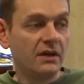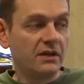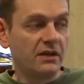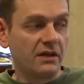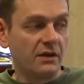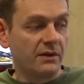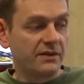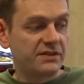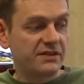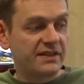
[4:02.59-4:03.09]
you
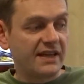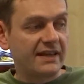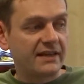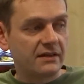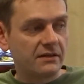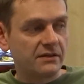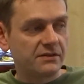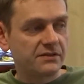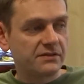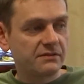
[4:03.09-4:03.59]
know, it's
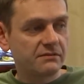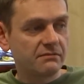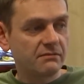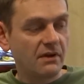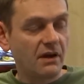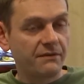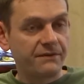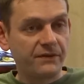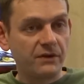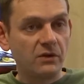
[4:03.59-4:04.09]
taken us
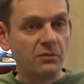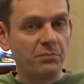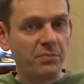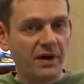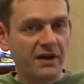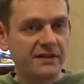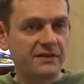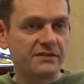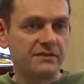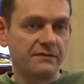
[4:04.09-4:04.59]
a few
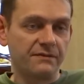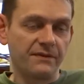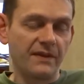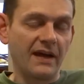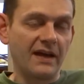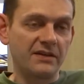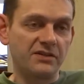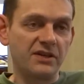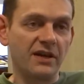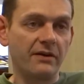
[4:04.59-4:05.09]
bites of
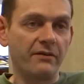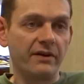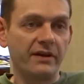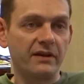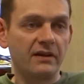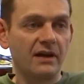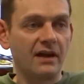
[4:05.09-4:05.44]
that cherry,